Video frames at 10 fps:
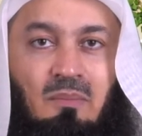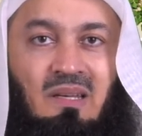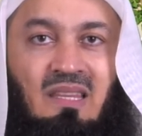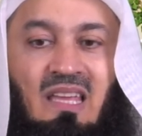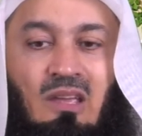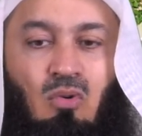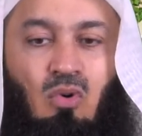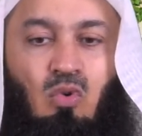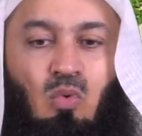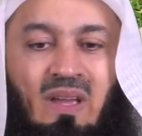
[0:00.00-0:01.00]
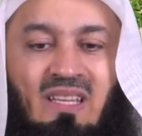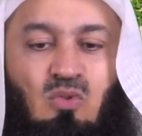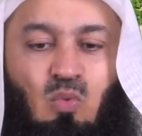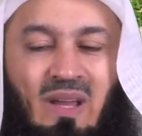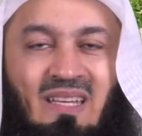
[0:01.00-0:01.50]
But they
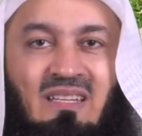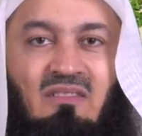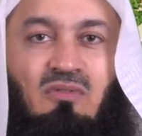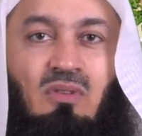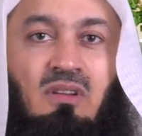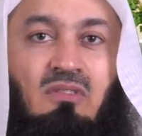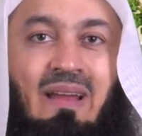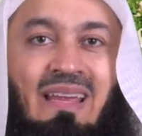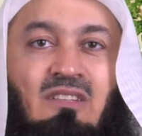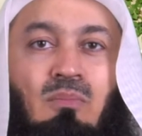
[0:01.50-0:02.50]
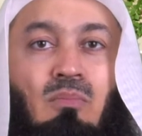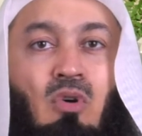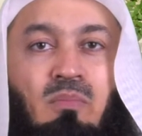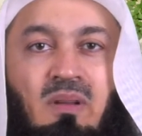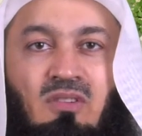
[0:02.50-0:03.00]
always waited for the right
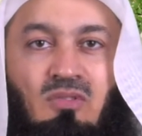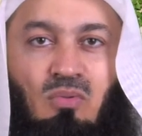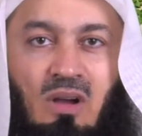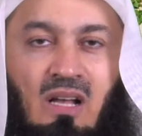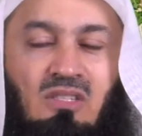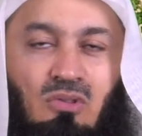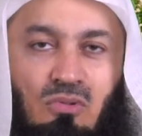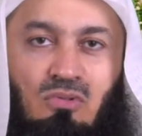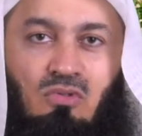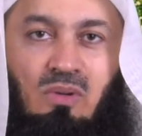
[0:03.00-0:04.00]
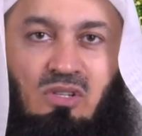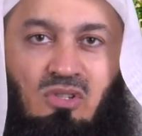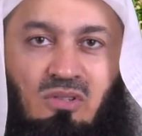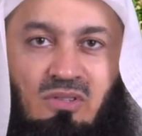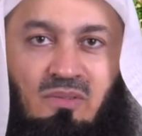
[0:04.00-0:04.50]
moment to ask those
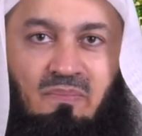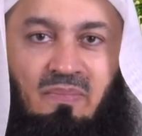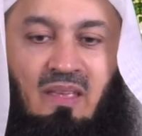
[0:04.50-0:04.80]
questions.